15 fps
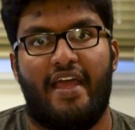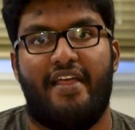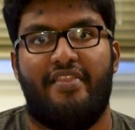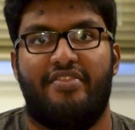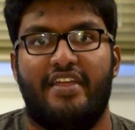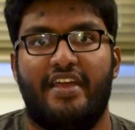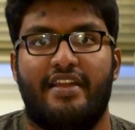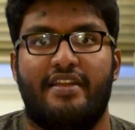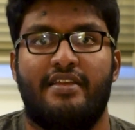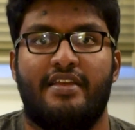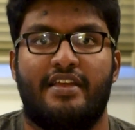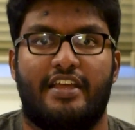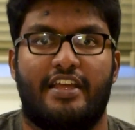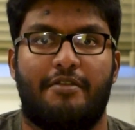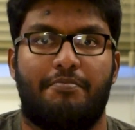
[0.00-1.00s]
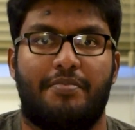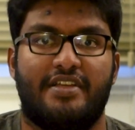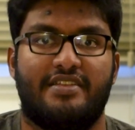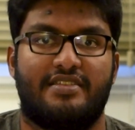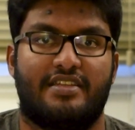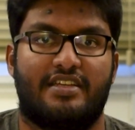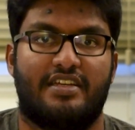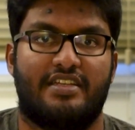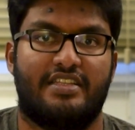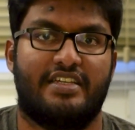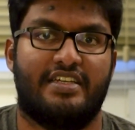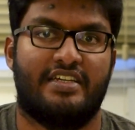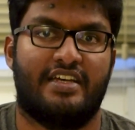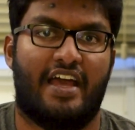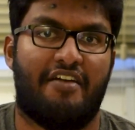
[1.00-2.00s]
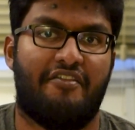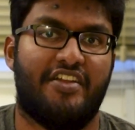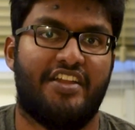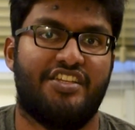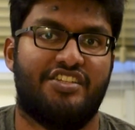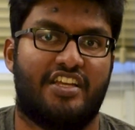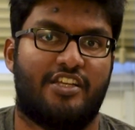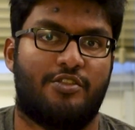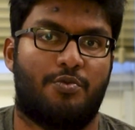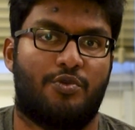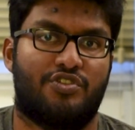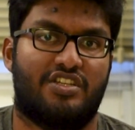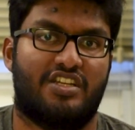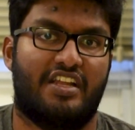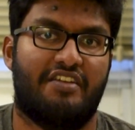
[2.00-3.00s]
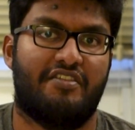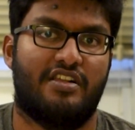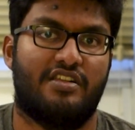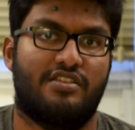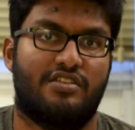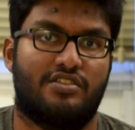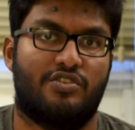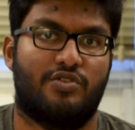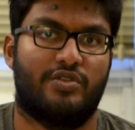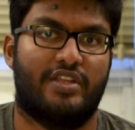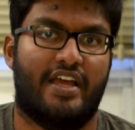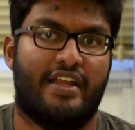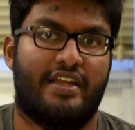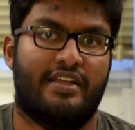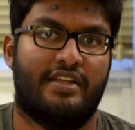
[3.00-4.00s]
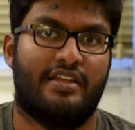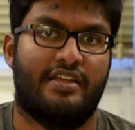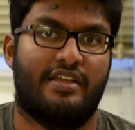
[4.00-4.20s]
and then it picks the average exposure level so that